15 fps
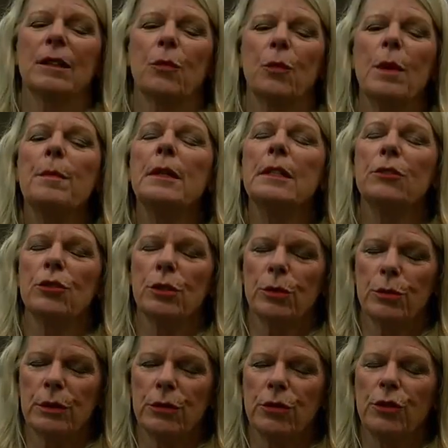Women and
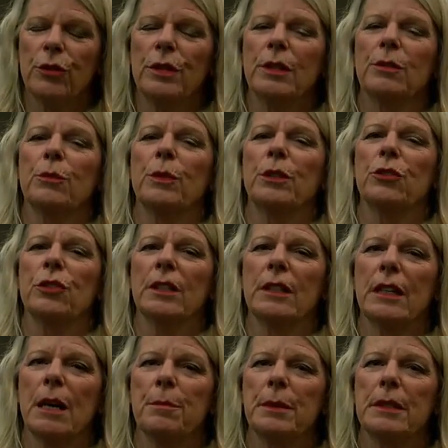Children's Unit, which
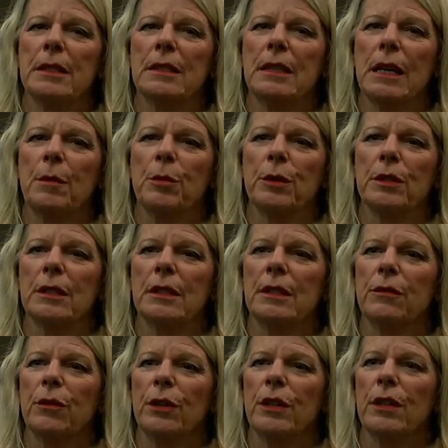encompasses labor and
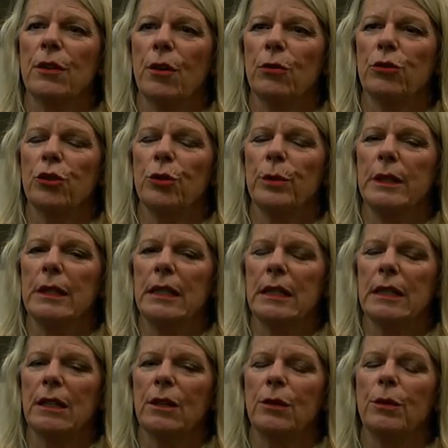delivery, the nurse you and
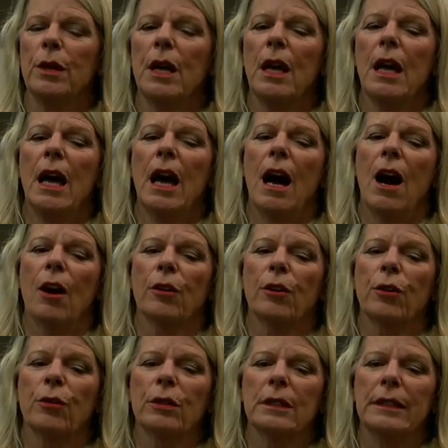NICU, are
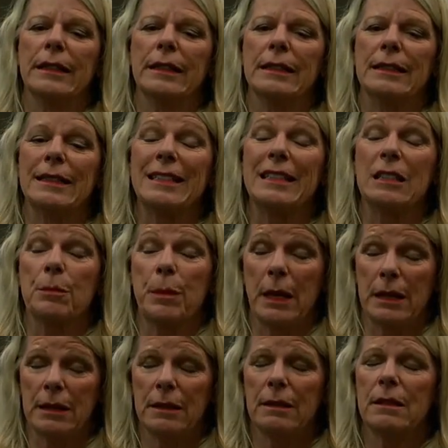currently in a
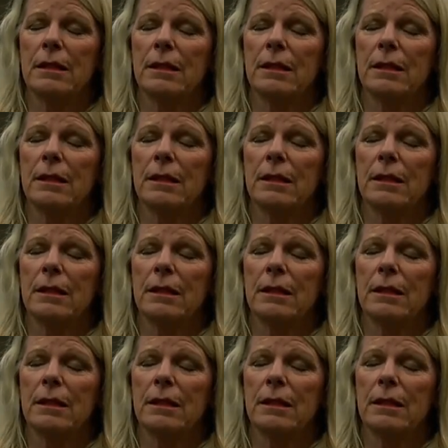suspended